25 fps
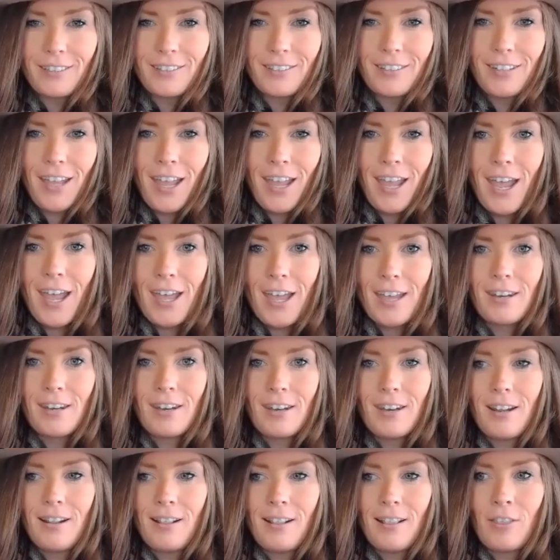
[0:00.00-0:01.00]

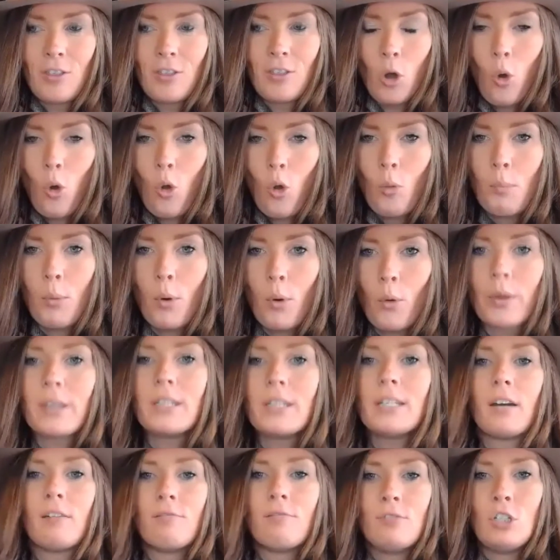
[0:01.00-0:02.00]
And the whole
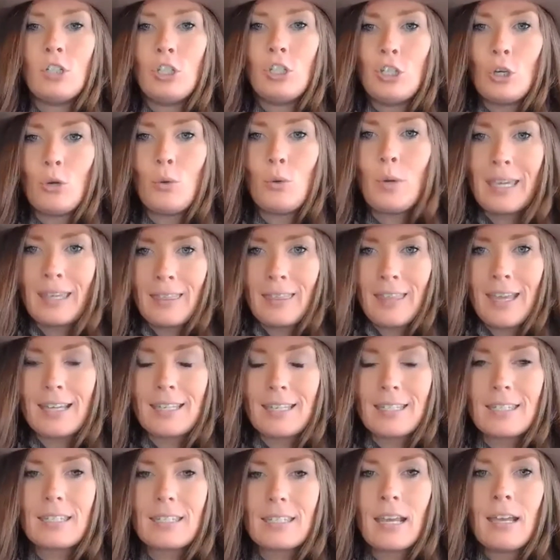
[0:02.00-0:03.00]
point of doing
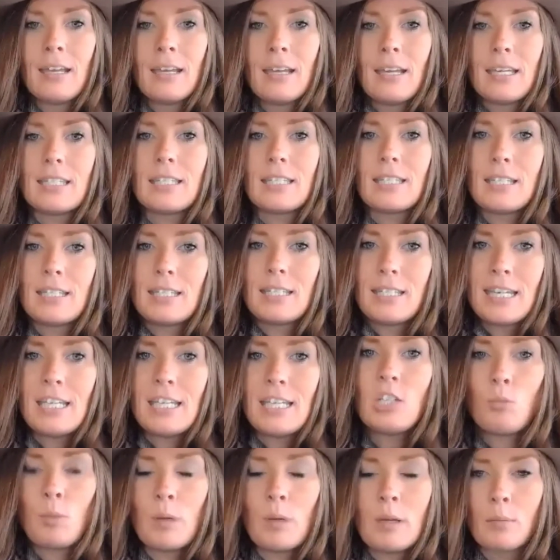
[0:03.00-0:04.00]
this is to
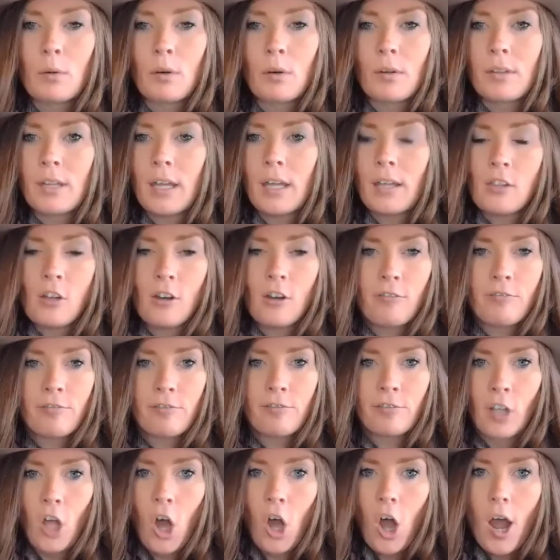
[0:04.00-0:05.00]
teach people that their
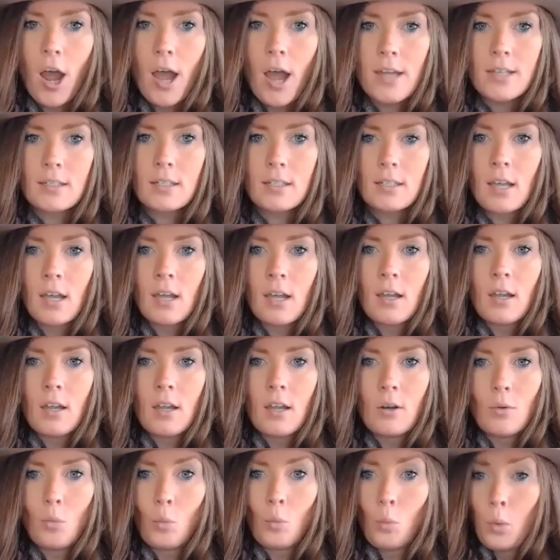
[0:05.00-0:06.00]
flaws
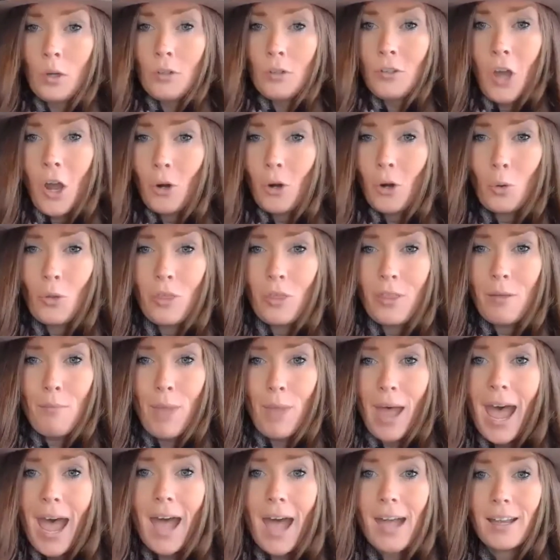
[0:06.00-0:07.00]
will not hold them
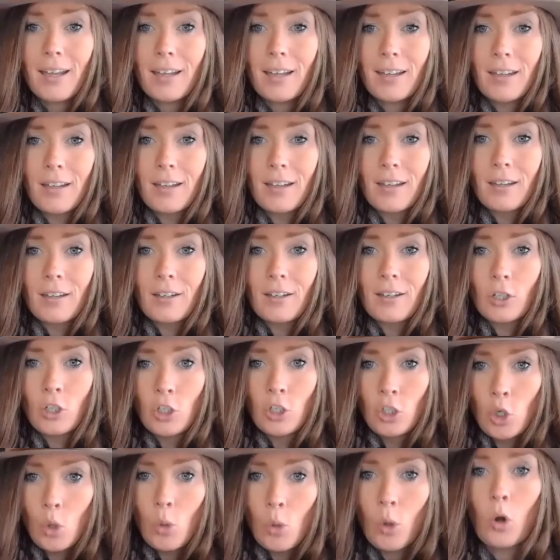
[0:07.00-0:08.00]
back.
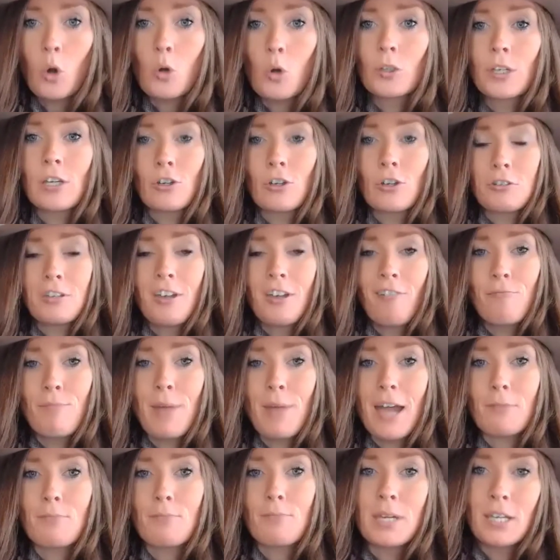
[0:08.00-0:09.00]
You are holding yourself
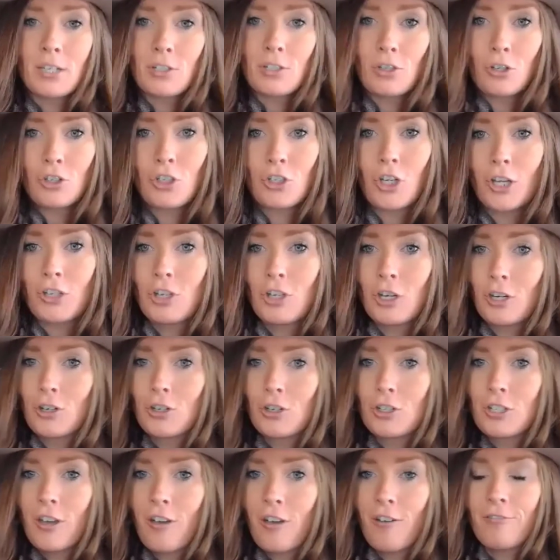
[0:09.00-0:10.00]
back because you're judging
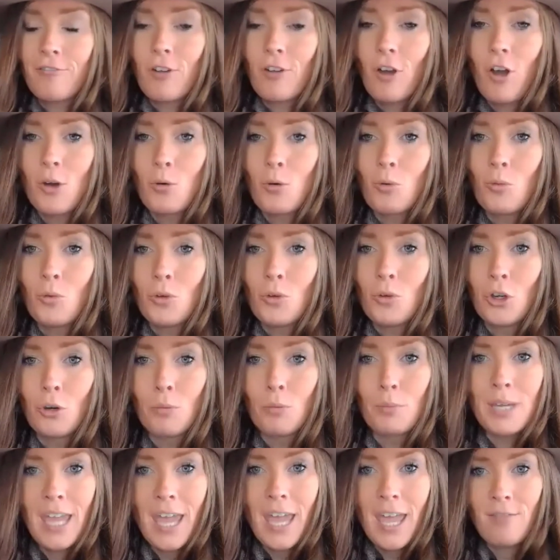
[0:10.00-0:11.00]
yourself on your
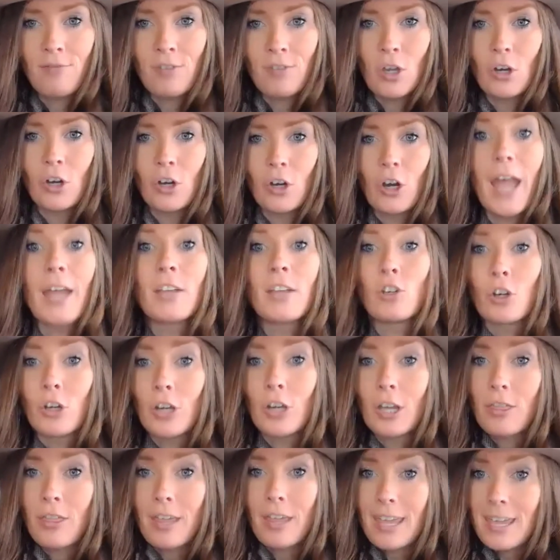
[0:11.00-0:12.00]
behavior and
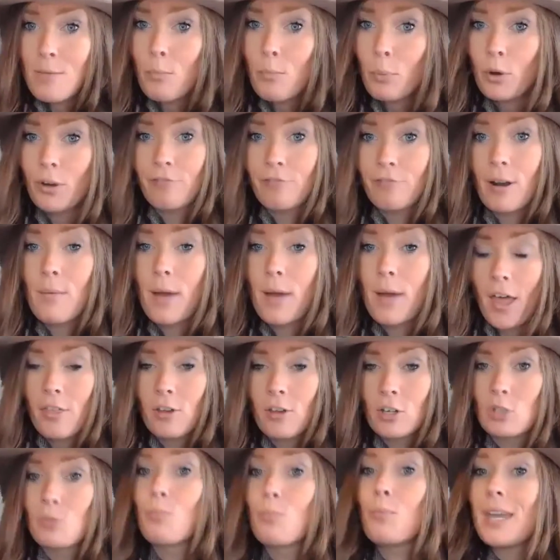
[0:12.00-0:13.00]
the input from
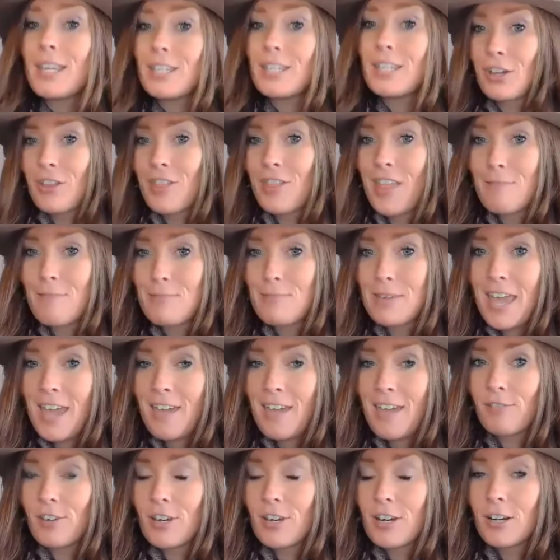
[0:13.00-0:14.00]
others based on that
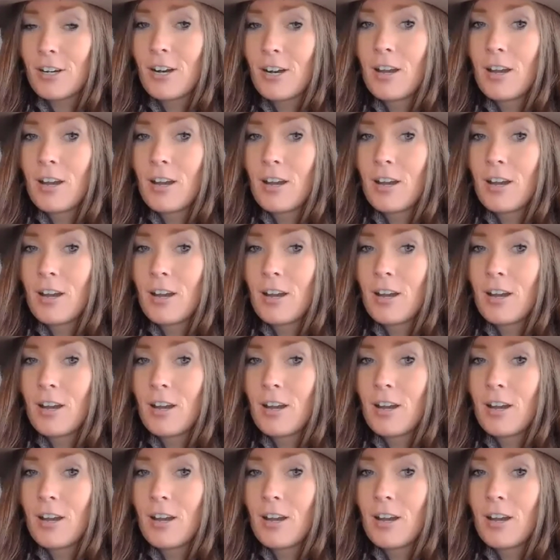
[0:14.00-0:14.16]
behavior.